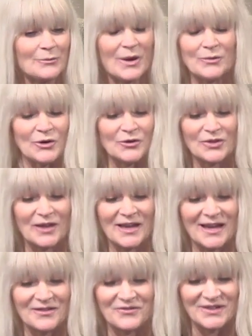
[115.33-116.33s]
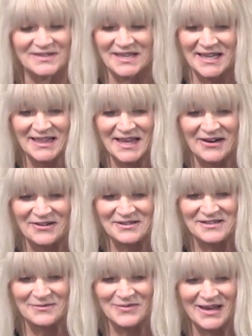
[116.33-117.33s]
maybe you're thinking of visiting there or
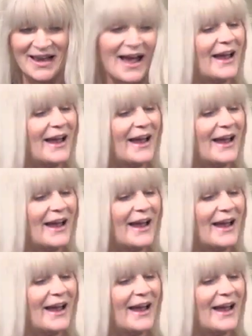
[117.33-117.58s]
something.